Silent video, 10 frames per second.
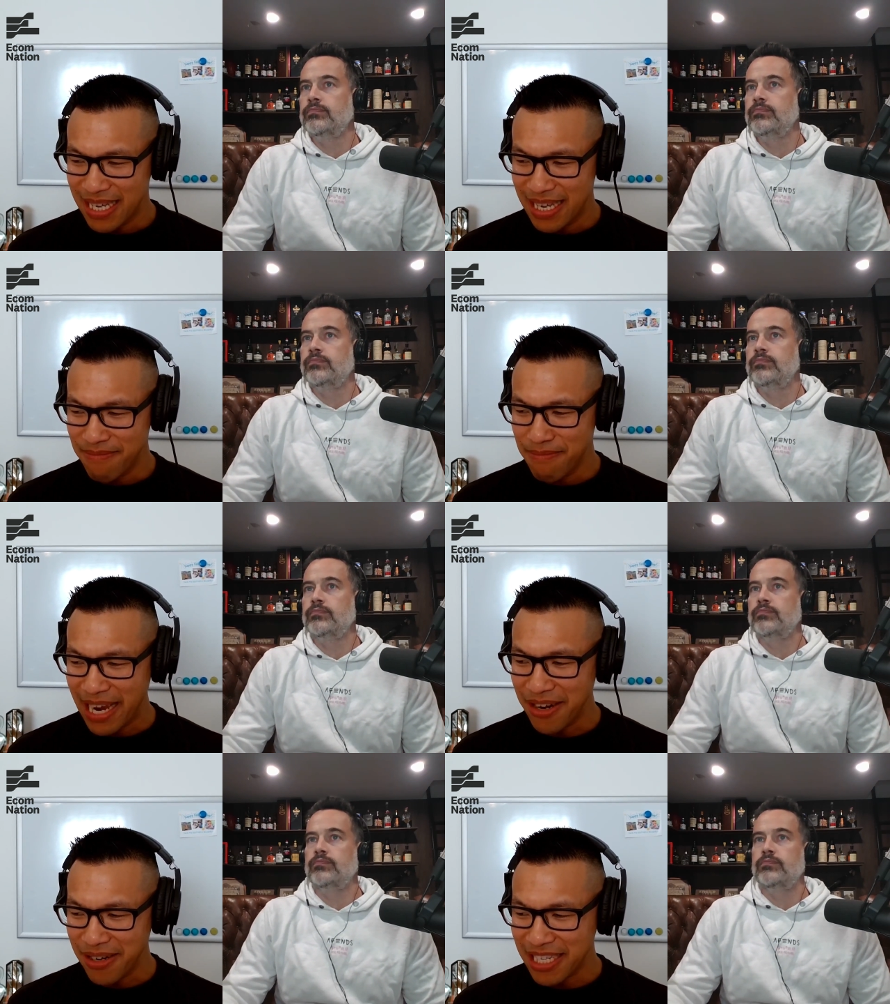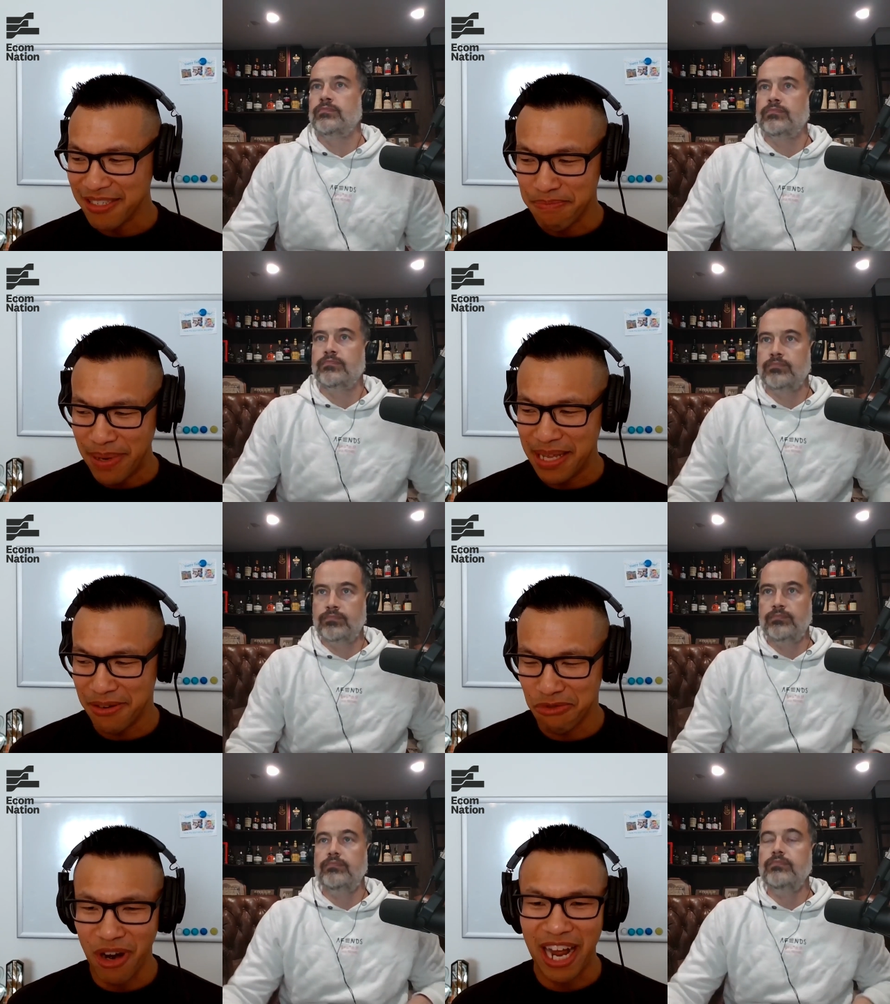Speaker 1: it may not necessarily be
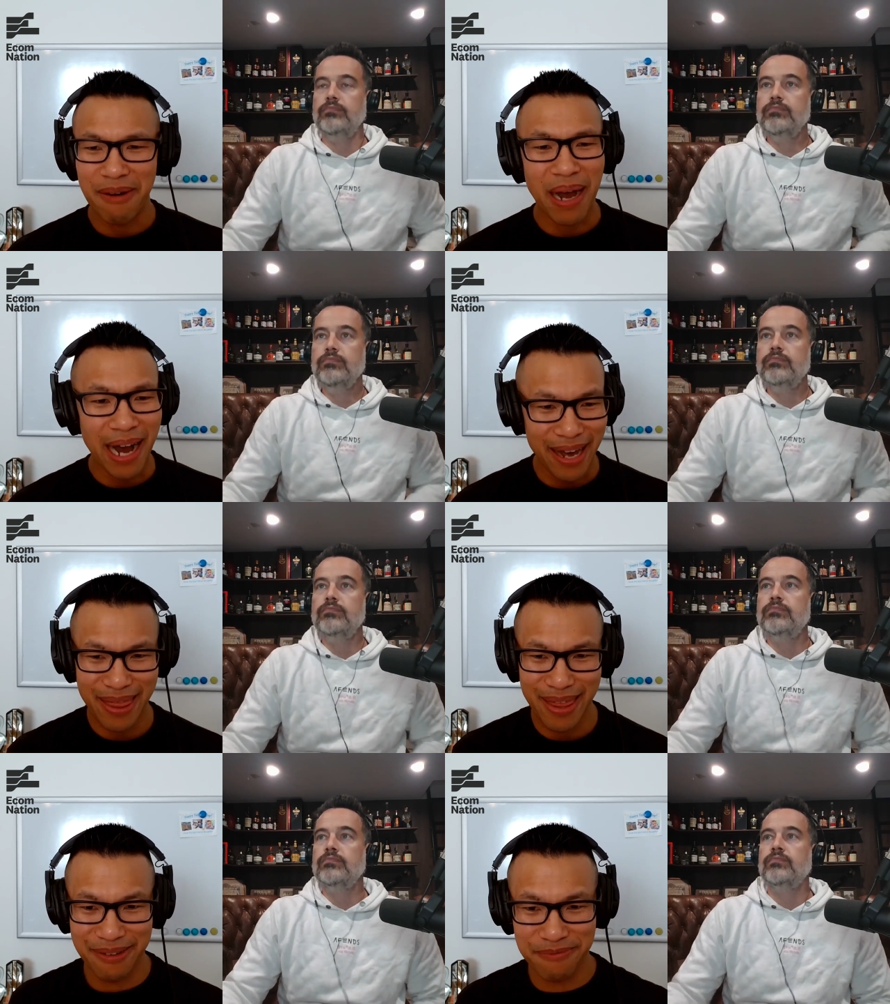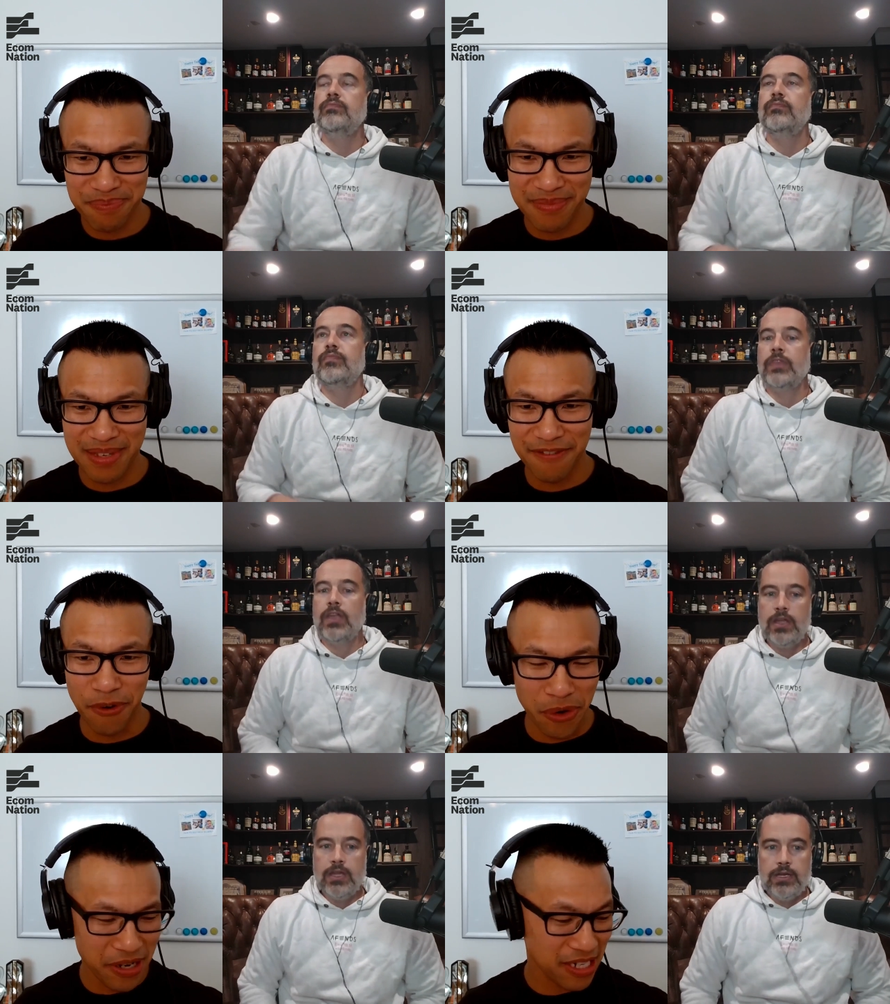the right path
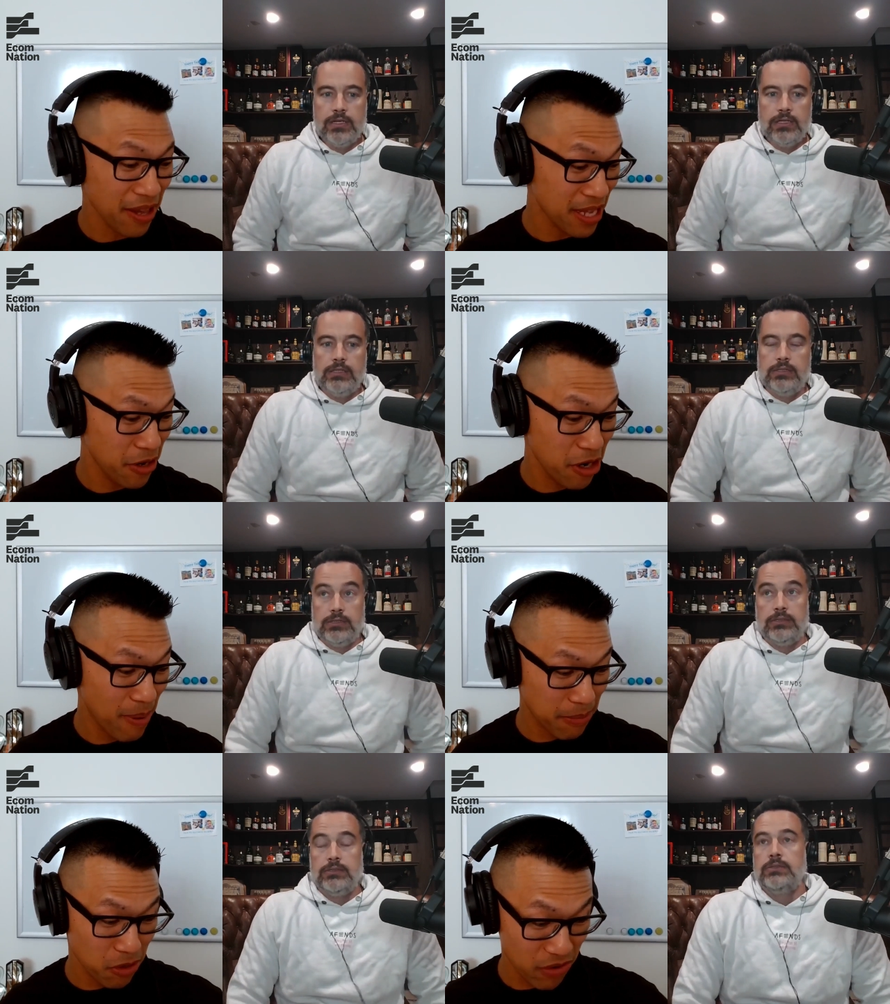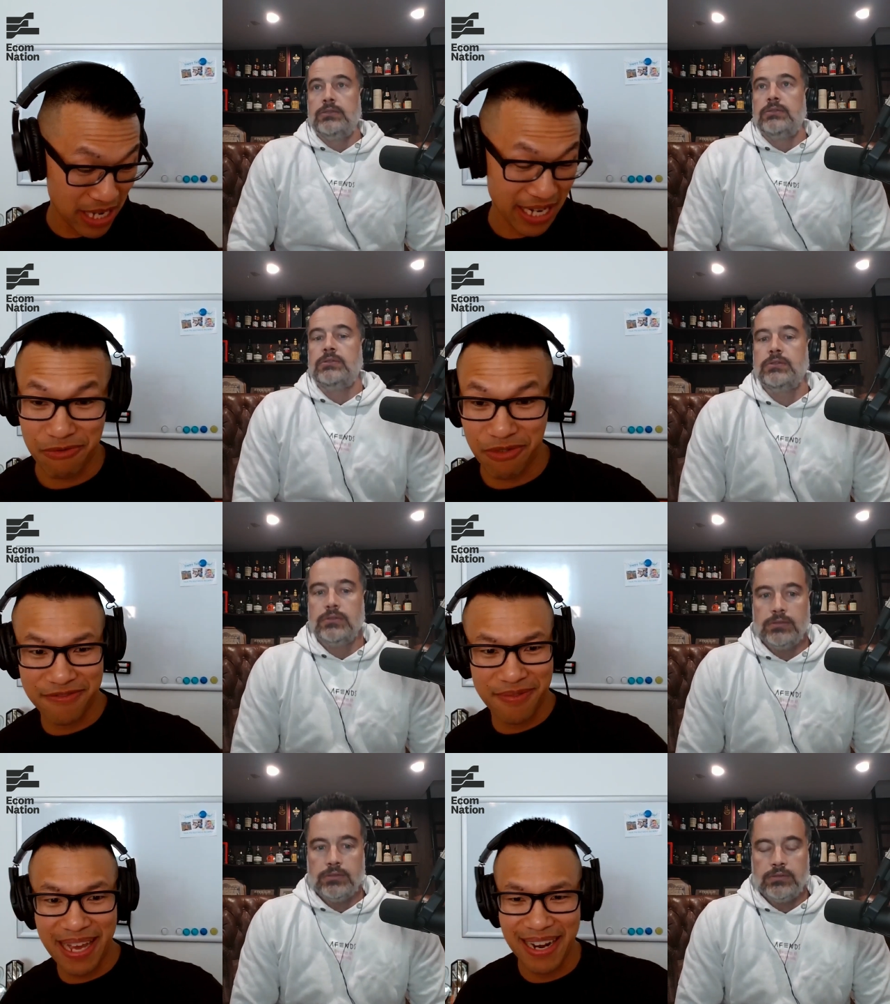for you because I think the only people who really get rich
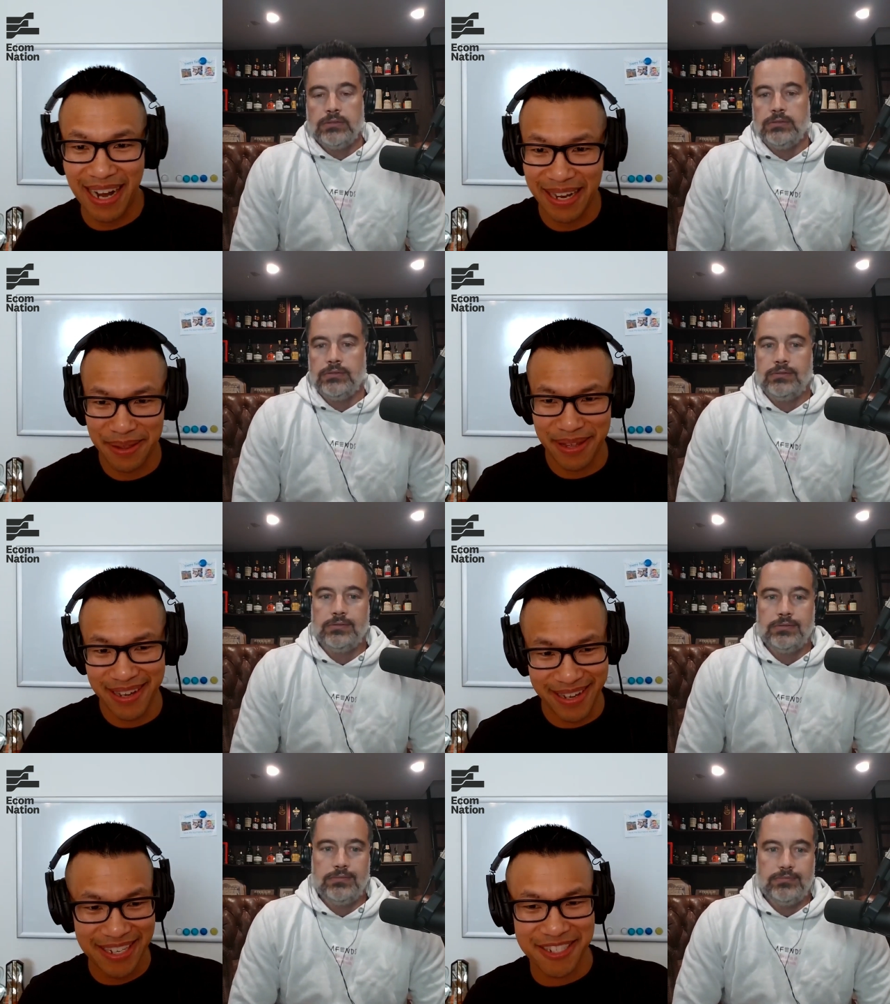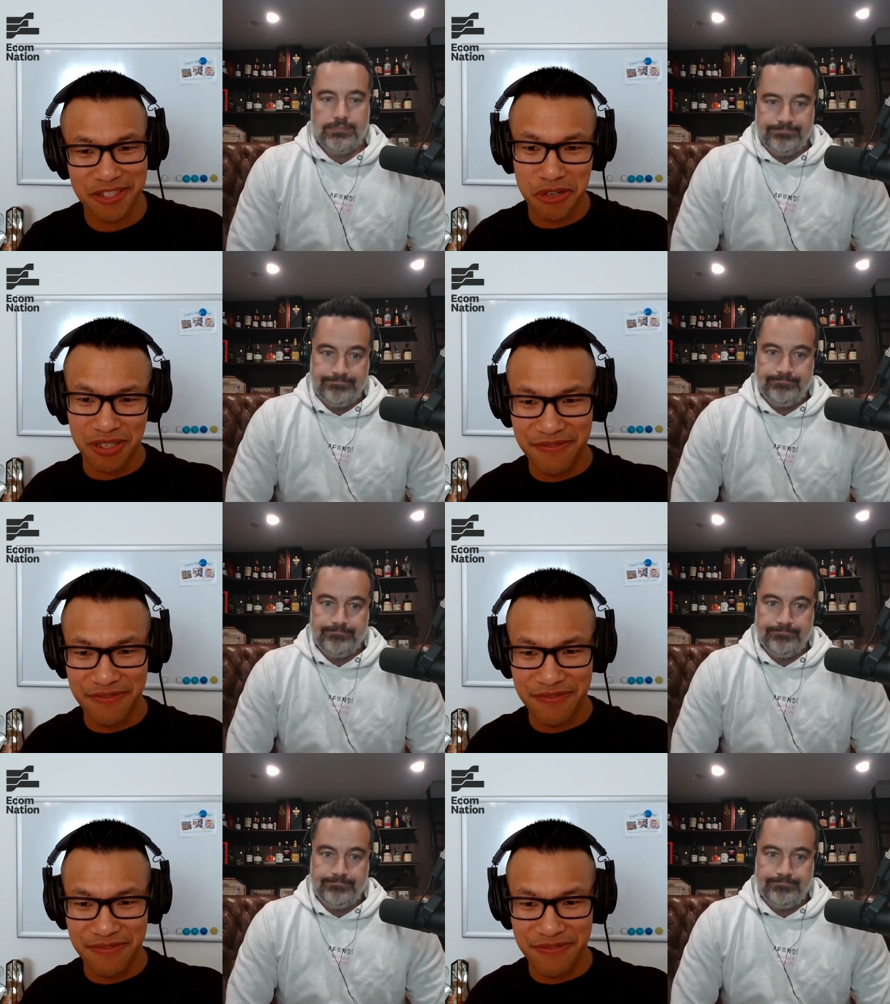from that are the institutional